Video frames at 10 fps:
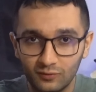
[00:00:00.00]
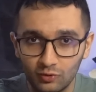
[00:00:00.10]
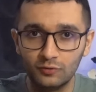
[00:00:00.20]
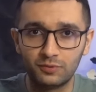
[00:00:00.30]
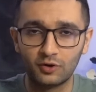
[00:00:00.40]

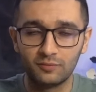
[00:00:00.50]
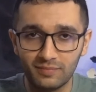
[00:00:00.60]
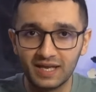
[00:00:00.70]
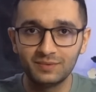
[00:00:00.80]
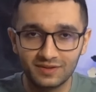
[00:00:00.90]
Uber
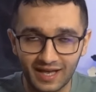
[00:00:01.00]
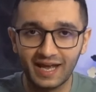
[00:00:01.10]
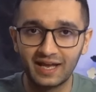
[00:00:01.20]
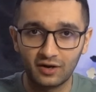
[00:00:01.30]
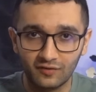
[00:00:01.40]
may be the
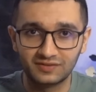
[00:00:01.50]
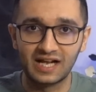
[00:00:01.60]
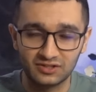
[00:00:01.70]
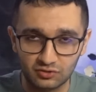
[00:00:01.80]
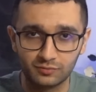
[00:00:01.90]
head of Tesla's